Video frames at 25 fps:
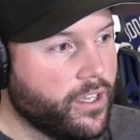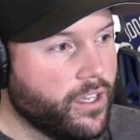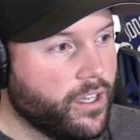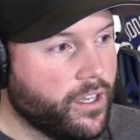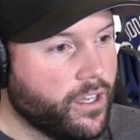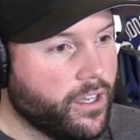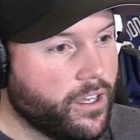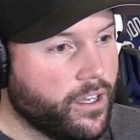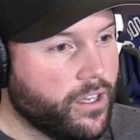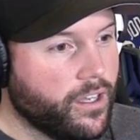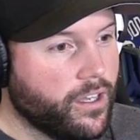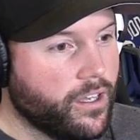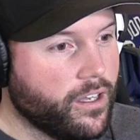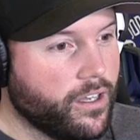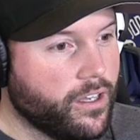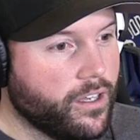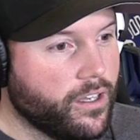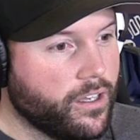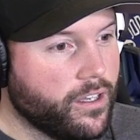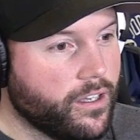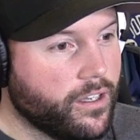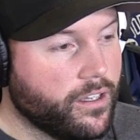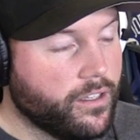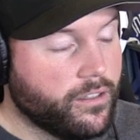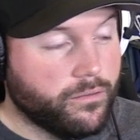
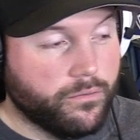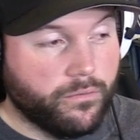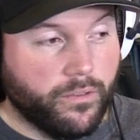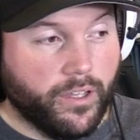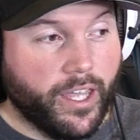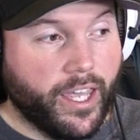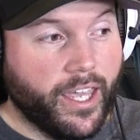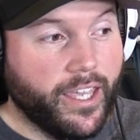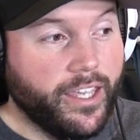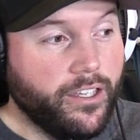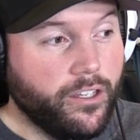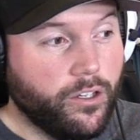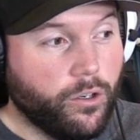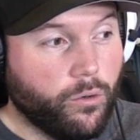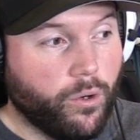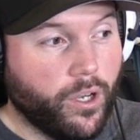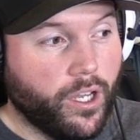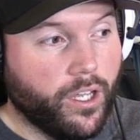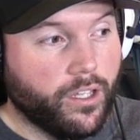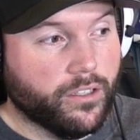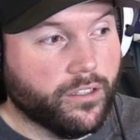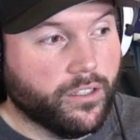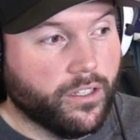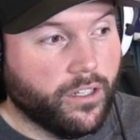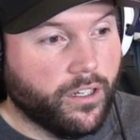Uh, AL
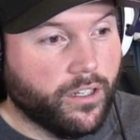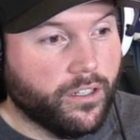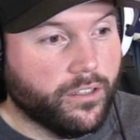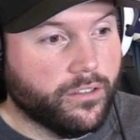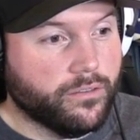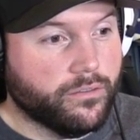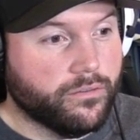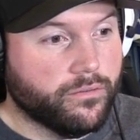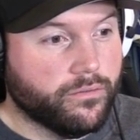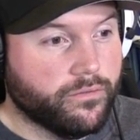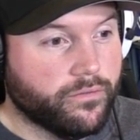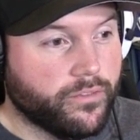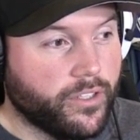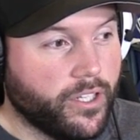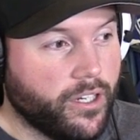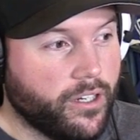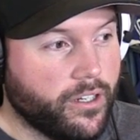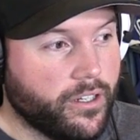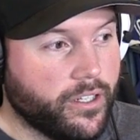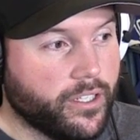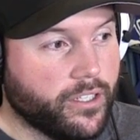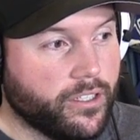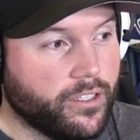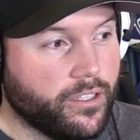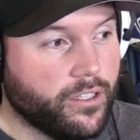wild card,
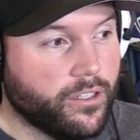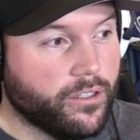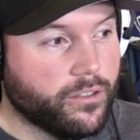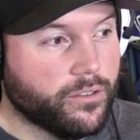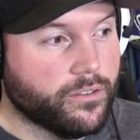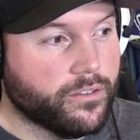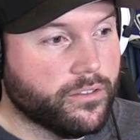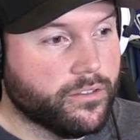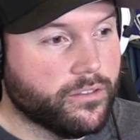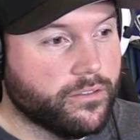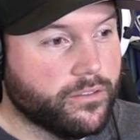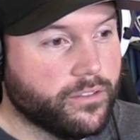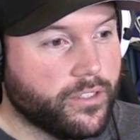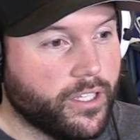very close.